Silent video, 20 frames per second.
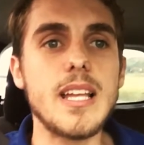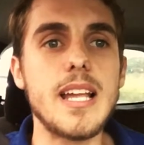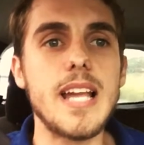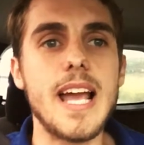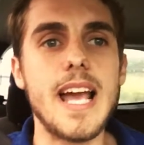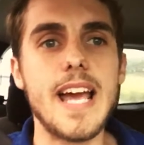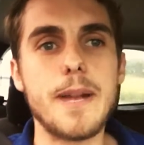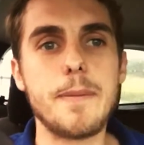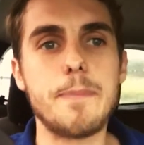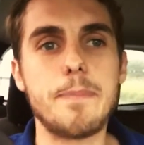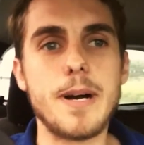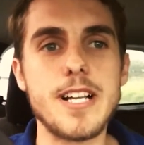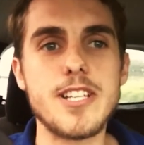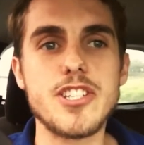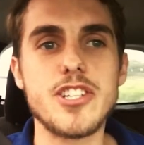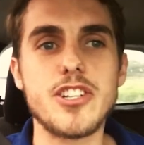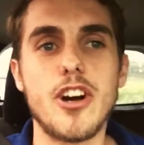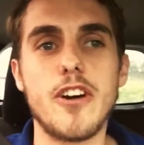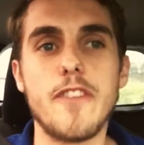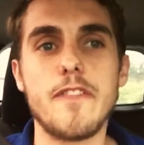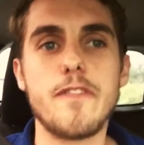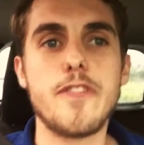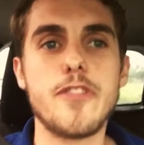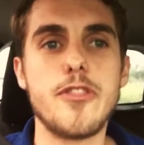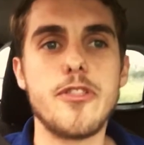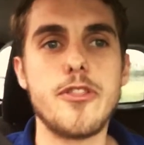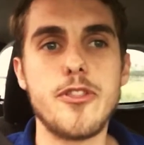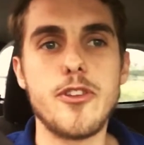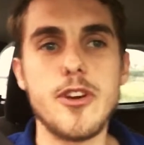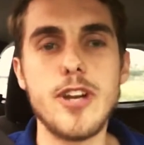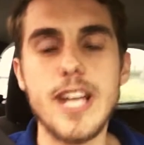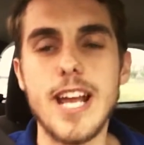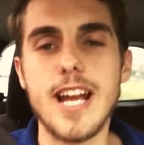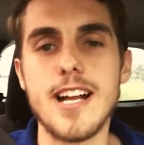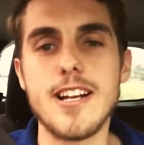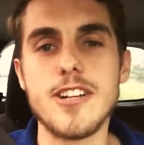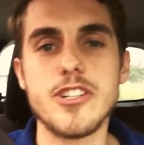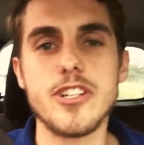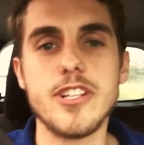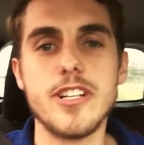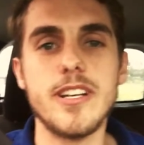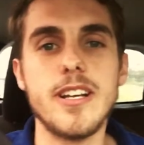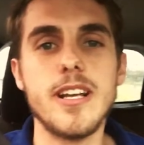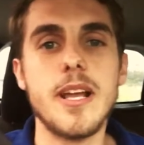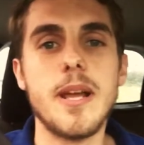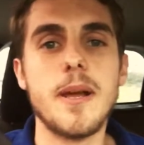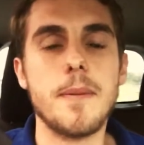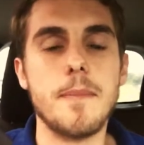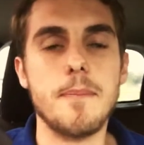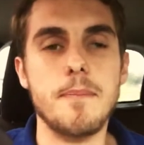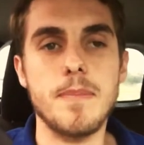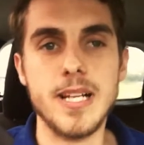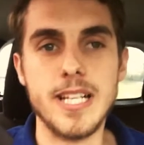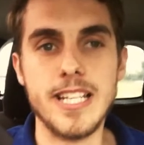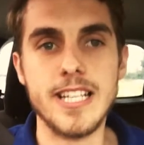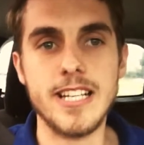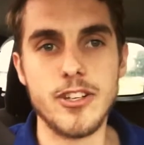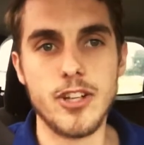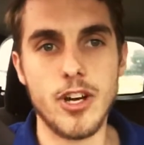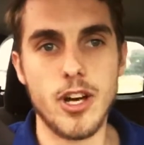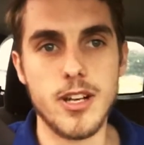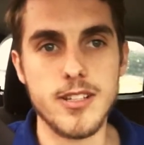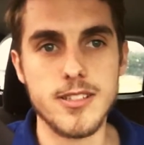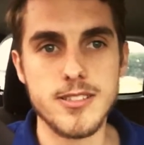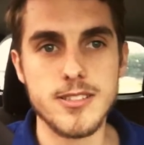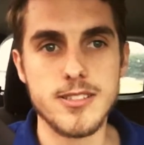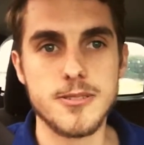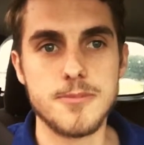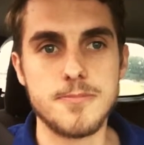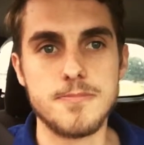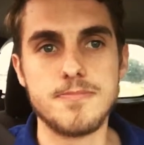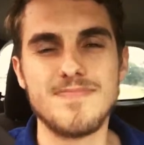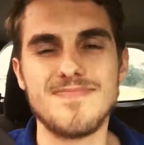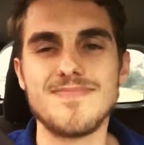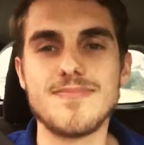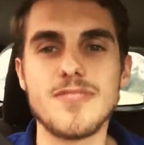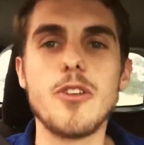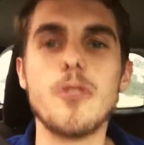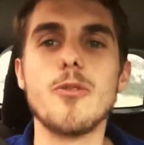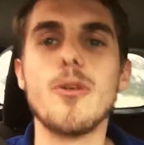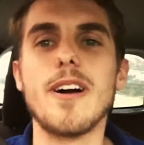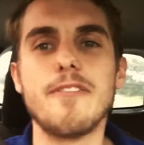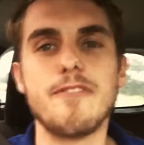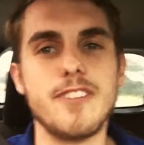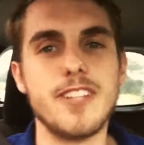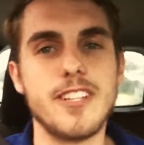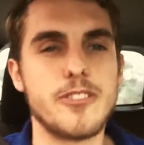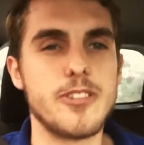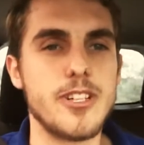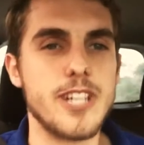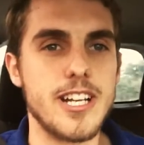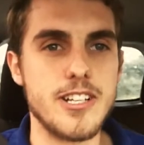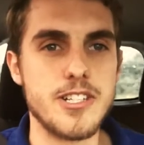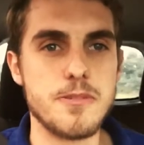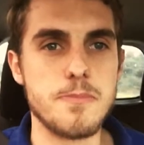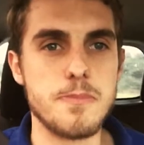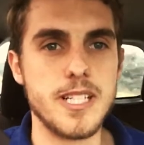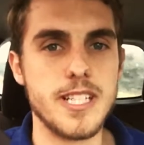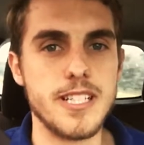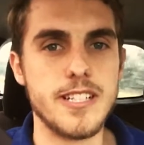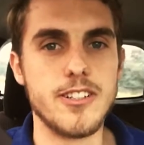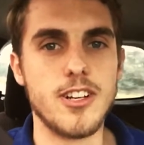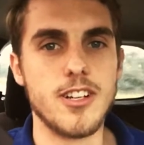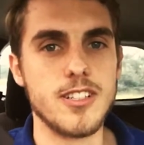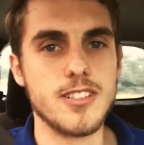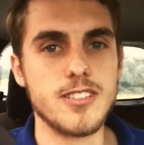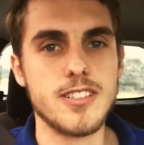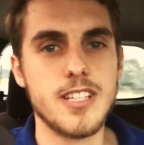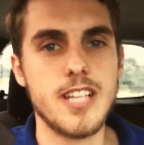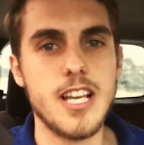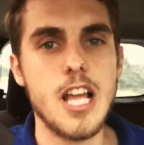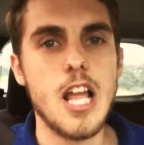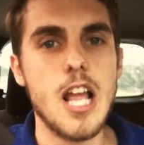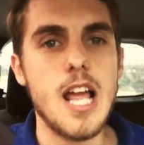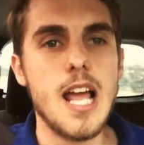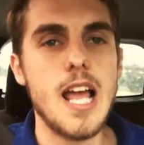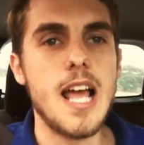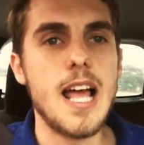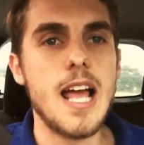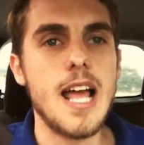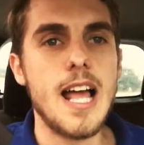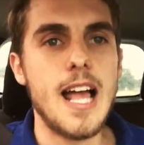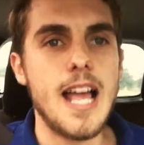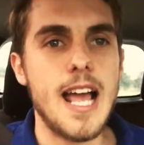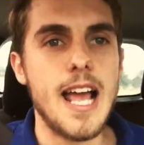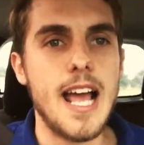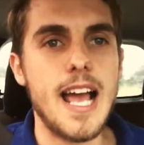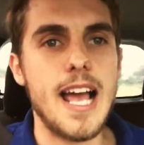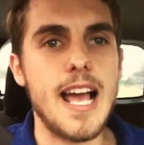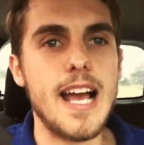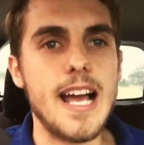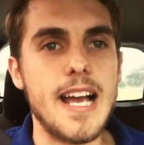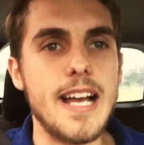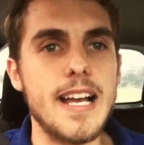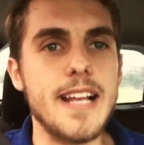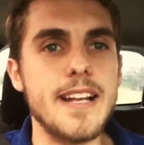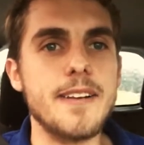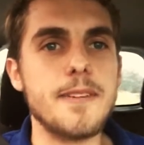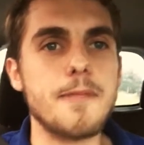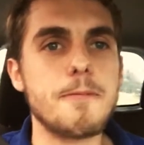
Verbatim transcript: had a budget of $300 million, roughly $300 million. And